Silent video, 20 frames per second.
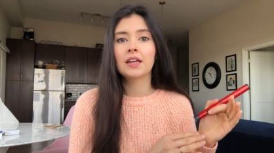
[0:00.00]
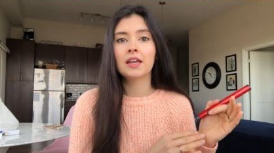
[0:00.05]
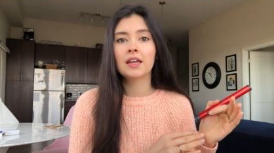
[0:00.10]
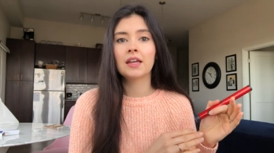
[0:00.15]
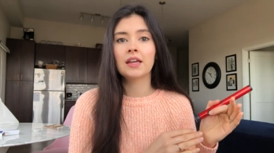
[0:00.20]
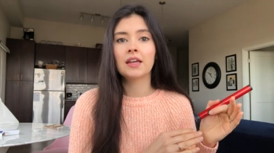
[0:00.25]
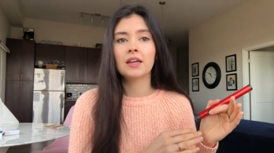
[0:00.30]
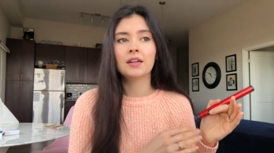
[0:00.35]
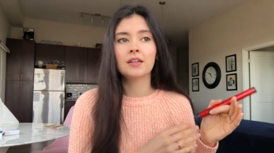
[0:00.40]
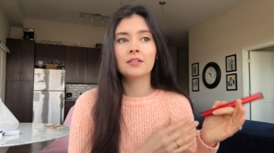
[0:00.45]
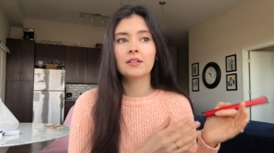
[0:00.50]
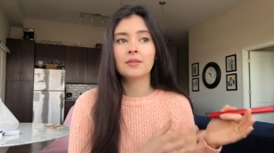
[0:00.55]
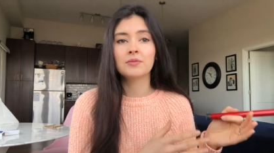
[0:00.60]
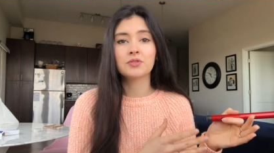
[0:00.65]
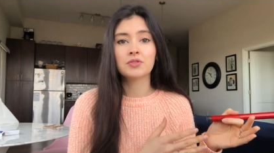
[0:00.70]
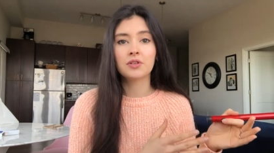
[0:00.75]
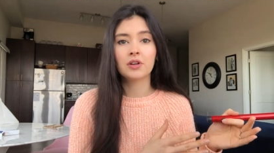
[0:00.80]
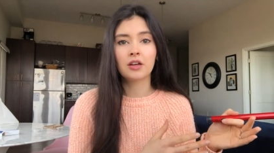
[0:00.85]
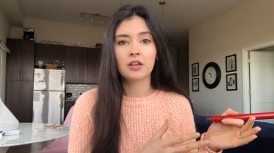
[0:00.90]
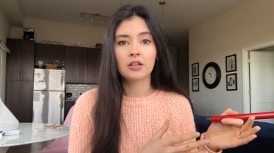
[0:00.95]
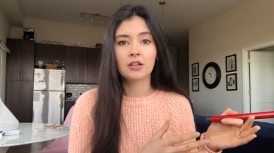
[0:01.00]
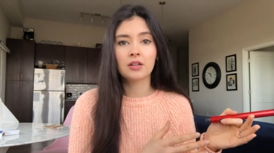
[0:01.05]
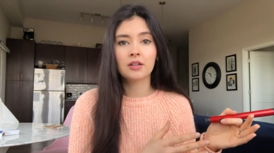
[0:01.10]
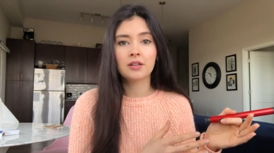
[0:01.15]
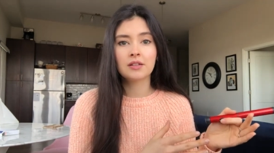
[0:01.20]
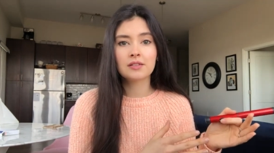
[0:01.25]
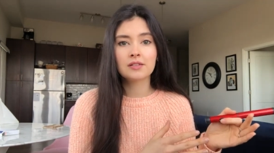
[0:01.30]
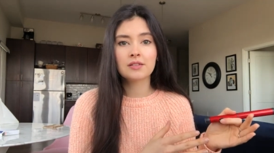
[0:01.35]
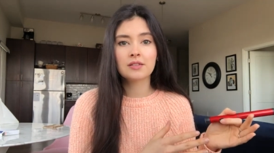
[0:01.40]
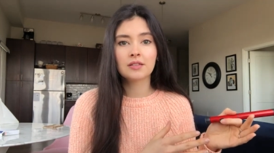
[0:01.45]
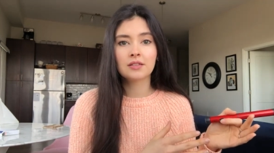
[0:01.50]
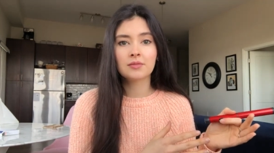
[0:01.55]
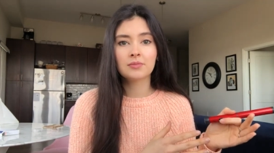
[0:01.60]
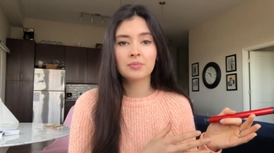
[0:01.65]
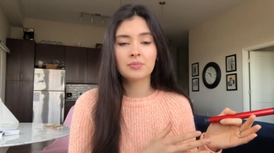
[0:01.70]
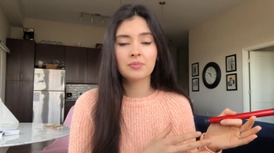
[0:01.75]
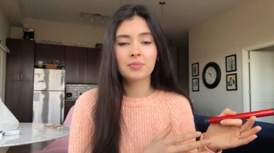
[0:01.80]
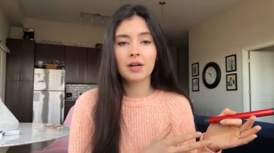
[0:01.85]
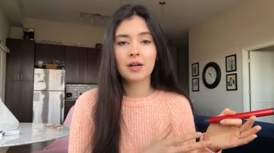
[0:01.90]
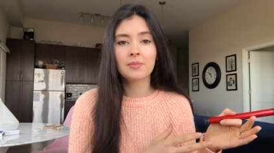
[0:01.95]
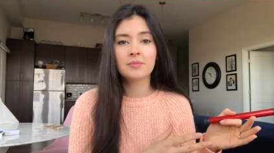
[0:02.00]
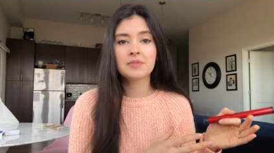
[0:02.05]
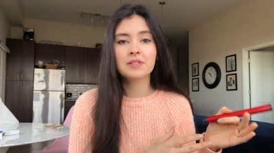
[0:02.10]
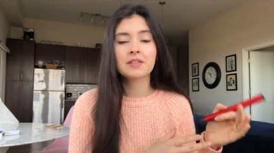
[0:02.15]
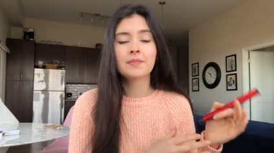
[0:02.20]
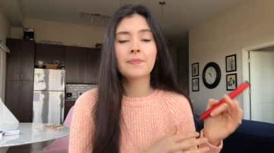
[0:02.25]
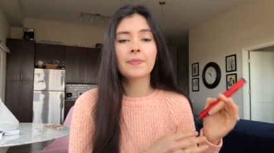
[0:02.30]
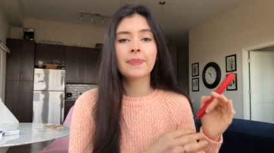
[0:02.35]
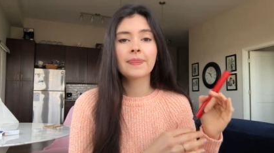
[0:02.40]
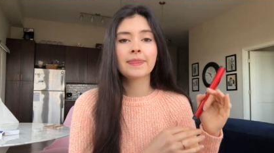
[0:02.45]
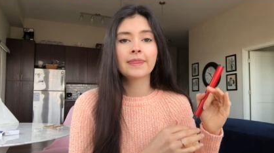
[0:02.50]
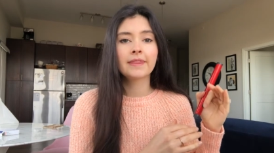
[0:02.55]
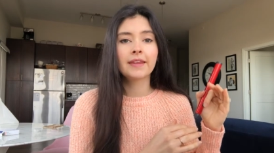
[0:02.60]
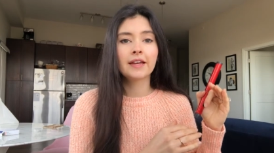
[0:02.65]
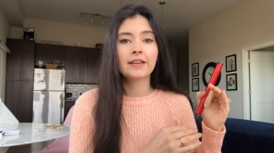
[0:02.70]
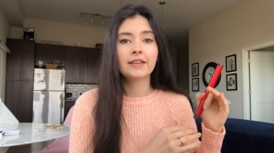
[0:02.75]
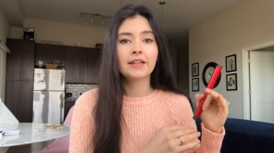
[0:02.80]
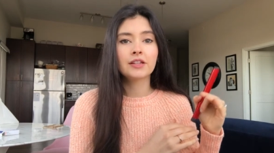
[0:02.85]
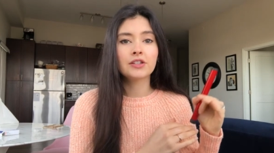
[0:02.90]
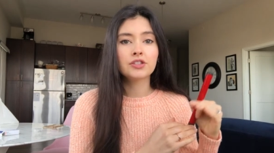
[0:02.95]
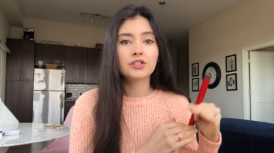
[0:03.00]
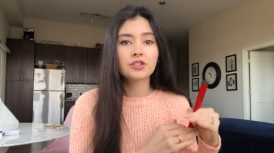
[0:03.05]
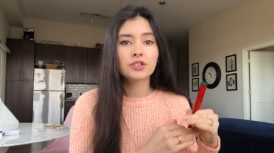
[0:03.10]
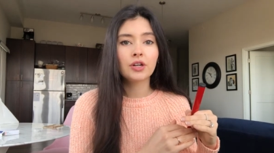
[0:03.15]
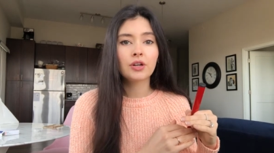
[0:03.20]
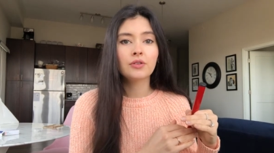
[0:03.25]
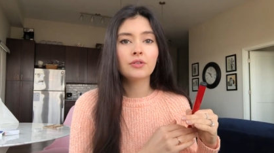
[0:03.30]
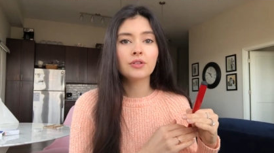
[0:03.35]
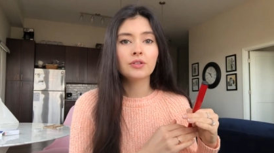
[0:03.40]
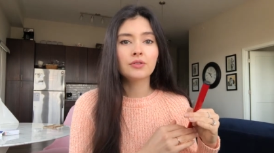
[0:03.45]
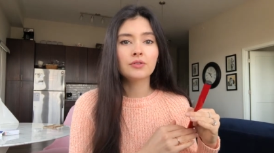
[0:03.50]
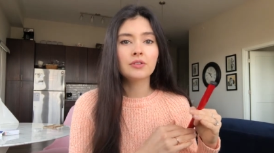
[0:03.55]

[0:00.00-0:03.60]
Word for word: and I'm sure other insulin pumps that they show you,